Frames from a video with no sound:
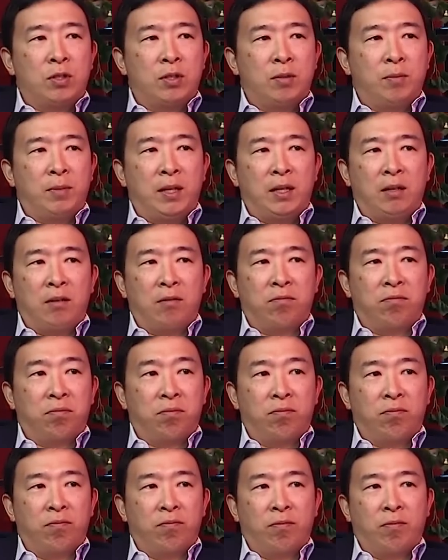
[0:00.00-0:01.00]
to be
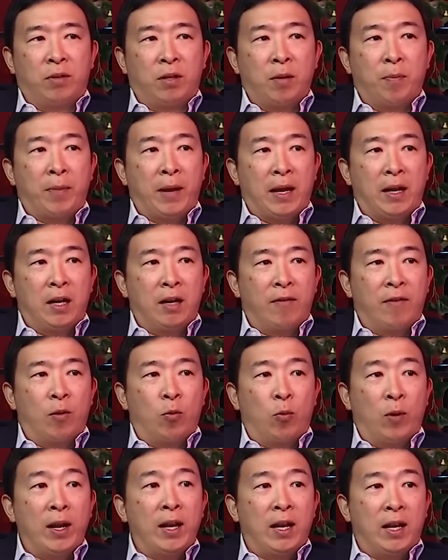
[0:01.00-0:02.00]
competitive, and
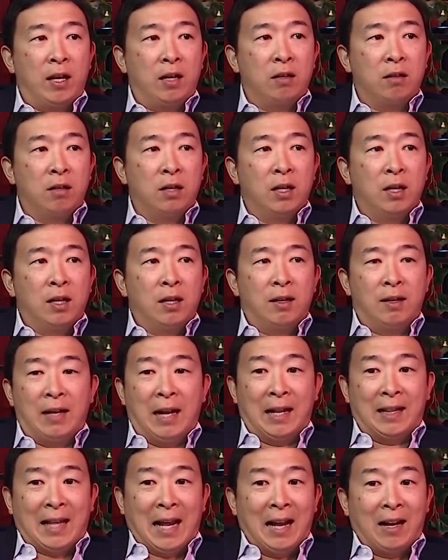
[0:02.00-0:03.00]
win in
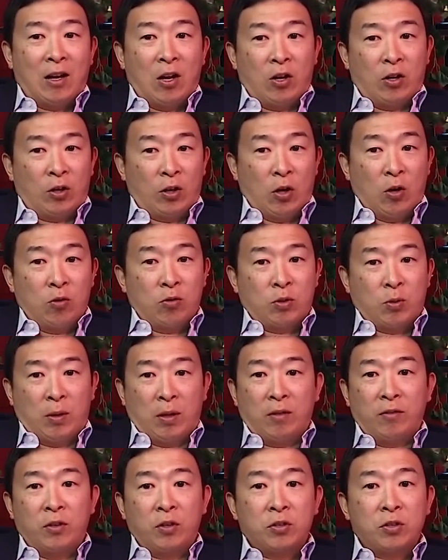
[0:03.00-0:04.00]
not that long ago
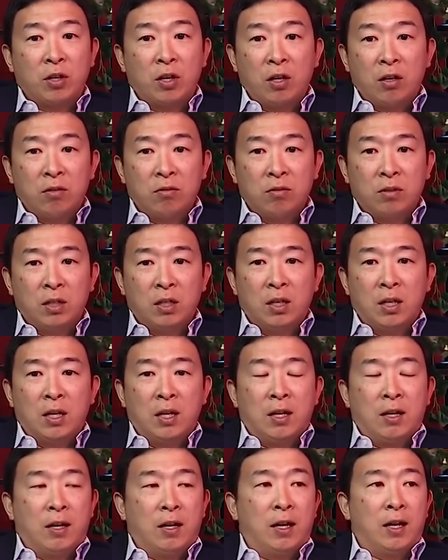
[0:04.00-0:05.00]
12 years ago
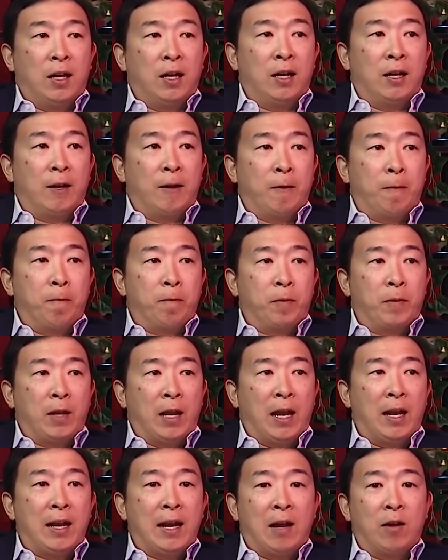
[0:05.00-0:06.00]
right uh,
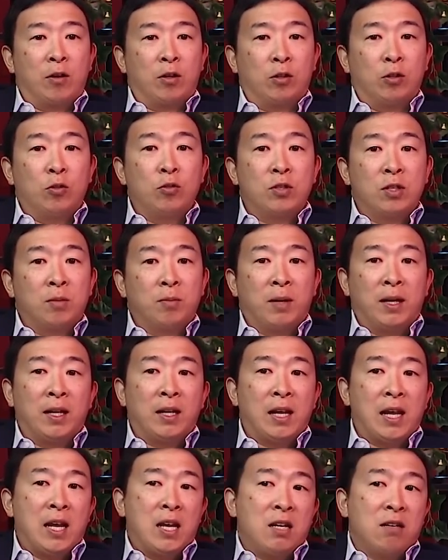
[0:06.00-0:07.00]
and now you're losing by
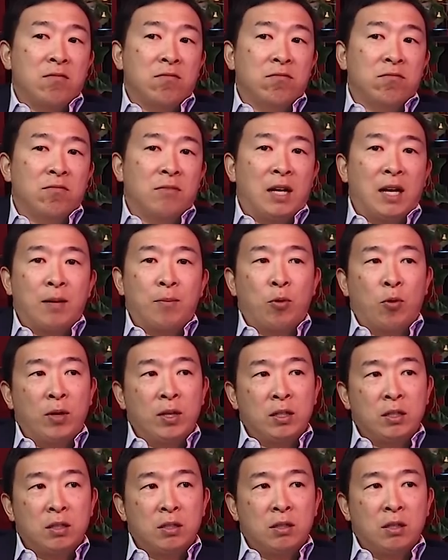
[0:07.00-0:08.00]
eight nine
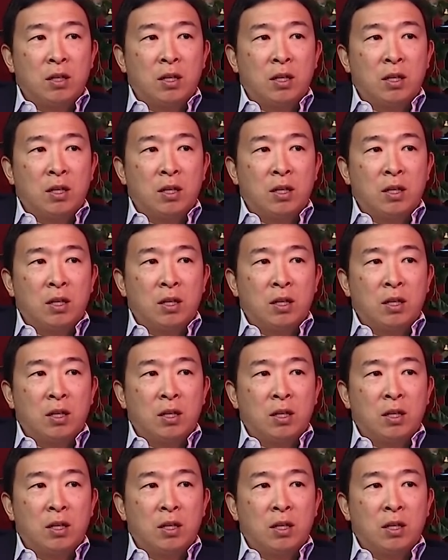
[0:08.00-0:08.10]
points